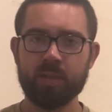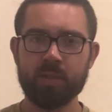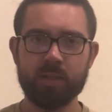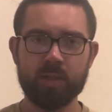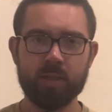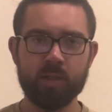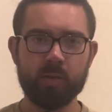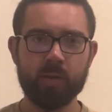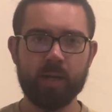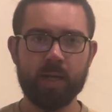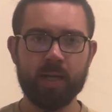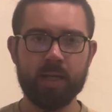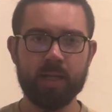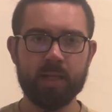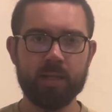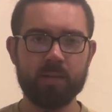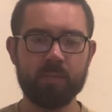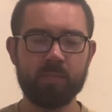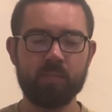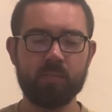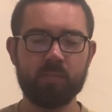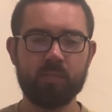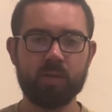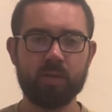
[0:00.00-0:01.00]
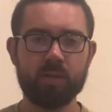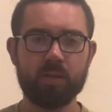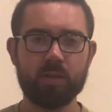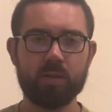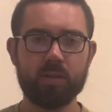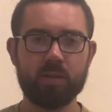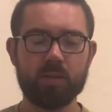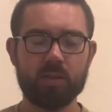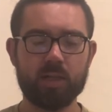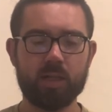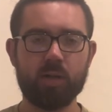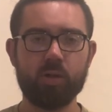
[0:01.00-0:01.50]
any
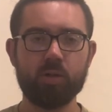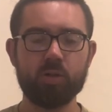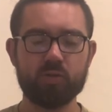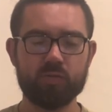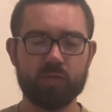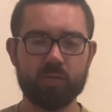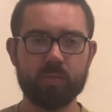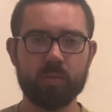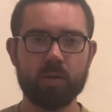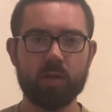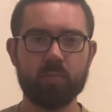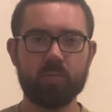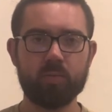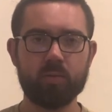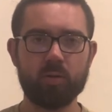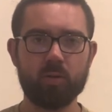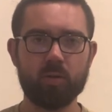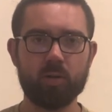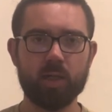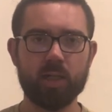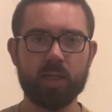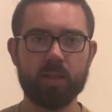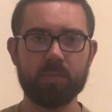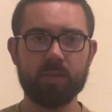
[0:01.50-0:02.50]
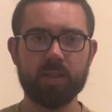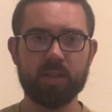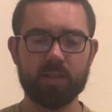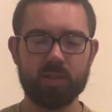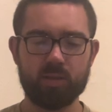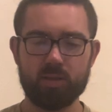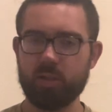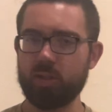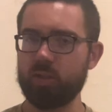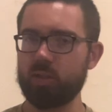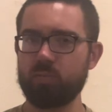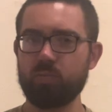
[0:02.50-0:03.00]
college football program
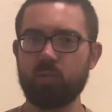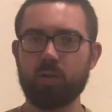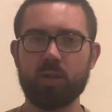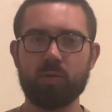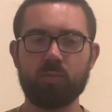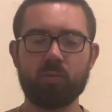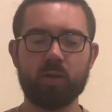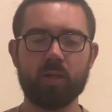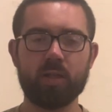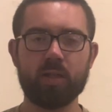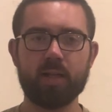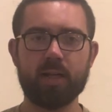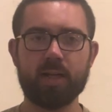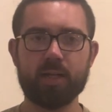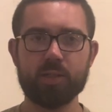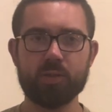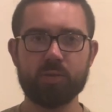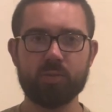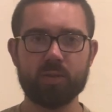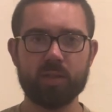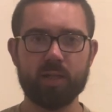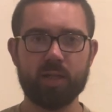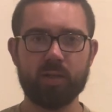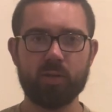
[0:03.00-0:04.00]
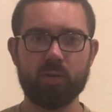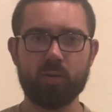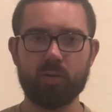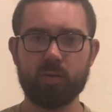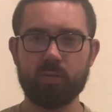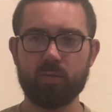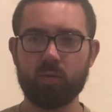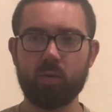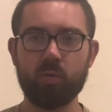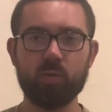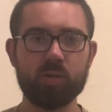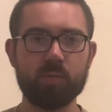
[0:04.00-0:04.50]
that does want to win a national title, it
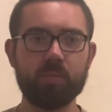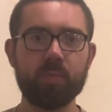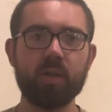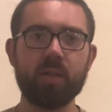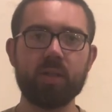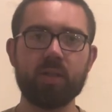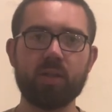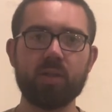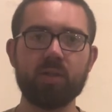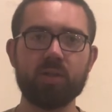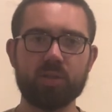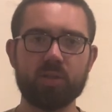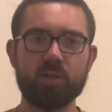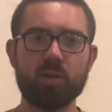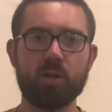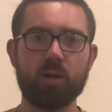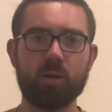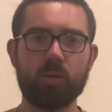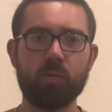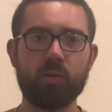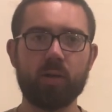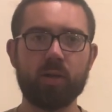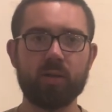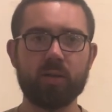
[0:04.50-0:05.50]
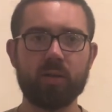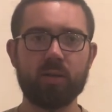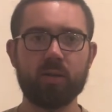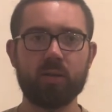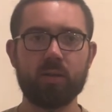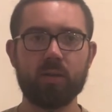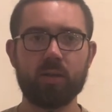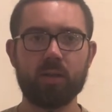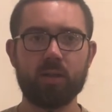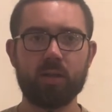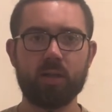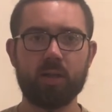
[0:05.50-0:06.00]
ultimately does start with
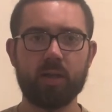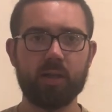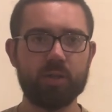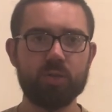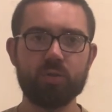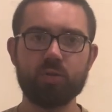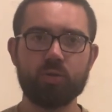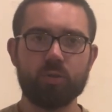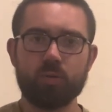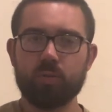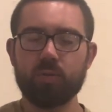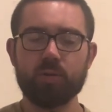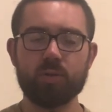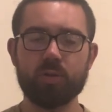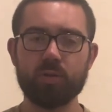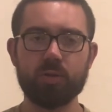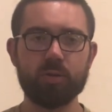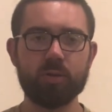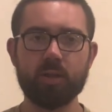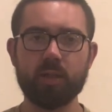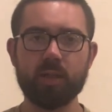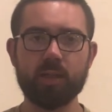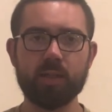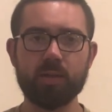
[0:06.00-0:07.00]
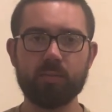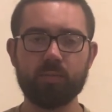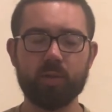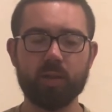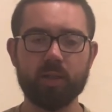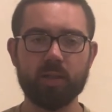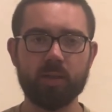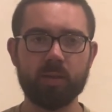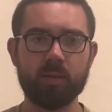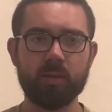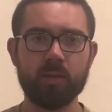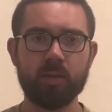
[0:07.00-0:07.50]
high school recruiting. And
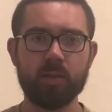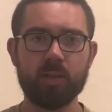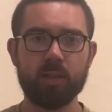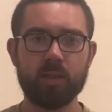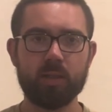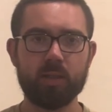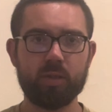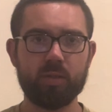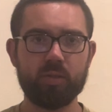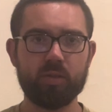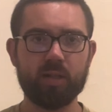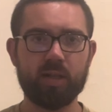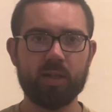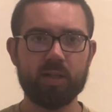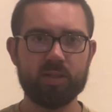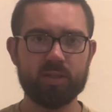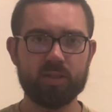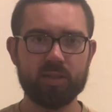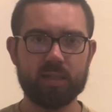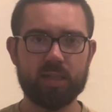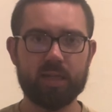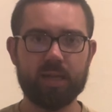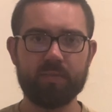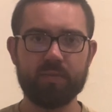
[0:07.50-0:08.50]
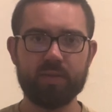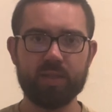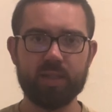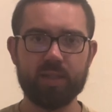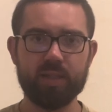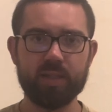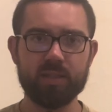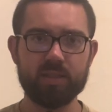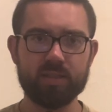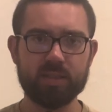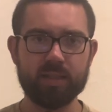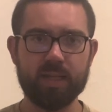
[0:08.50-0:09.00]
when you constantly have the
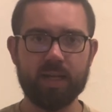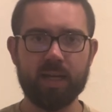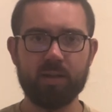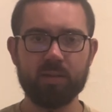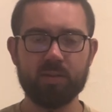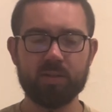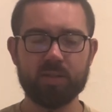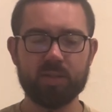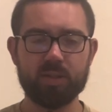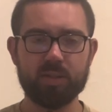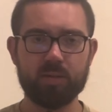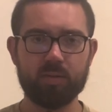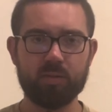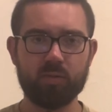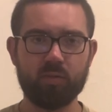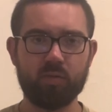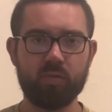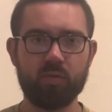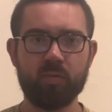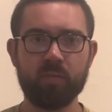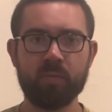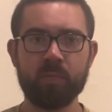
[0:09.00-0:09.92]
ins and outs of